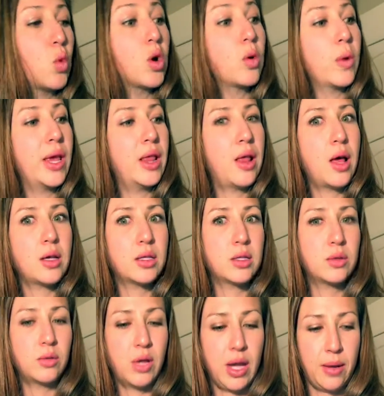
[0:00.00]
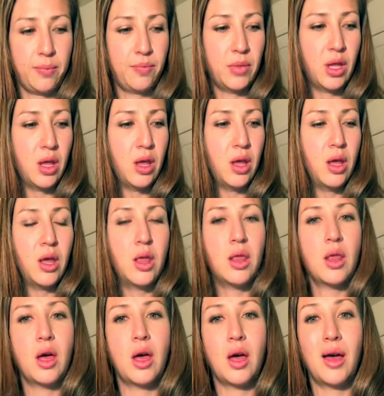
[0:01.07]
more weight loss, okay?
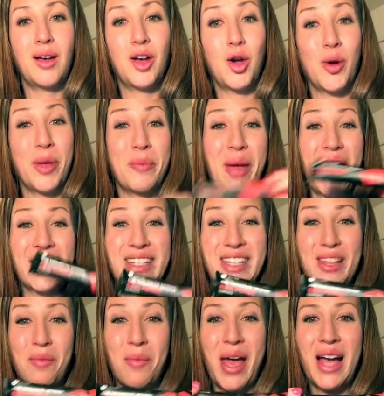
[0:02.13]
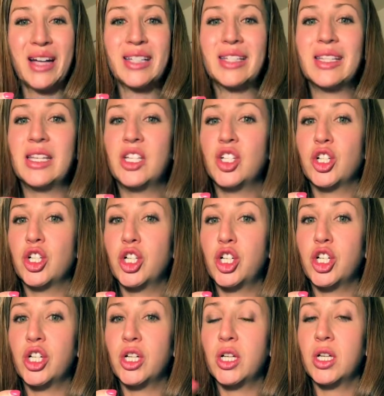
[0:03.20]
Going back to the max, these are
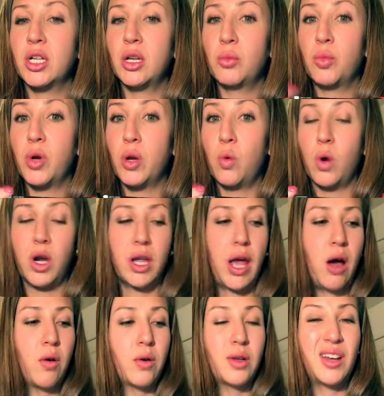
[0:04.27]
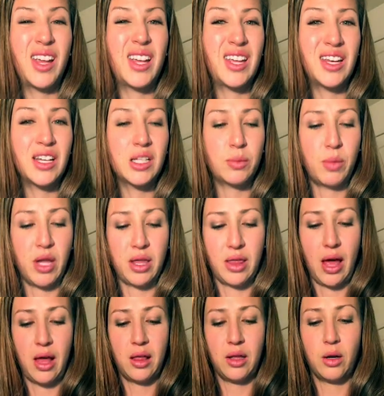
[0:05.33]
good pre-workout, and I can explain
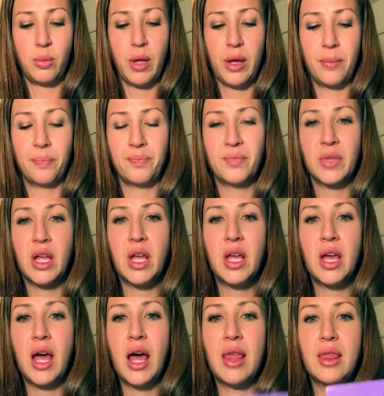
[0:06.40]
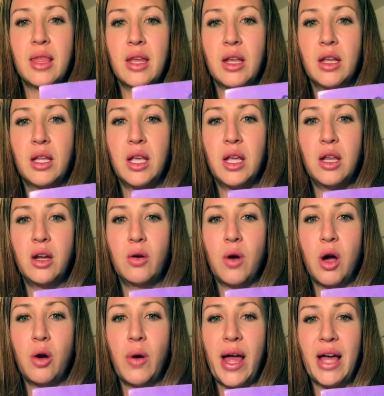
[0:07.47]
that a little bit. And then
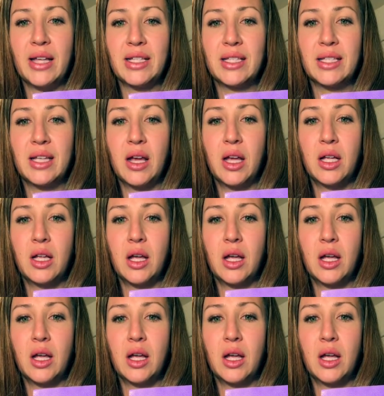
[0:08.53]
Keto OS,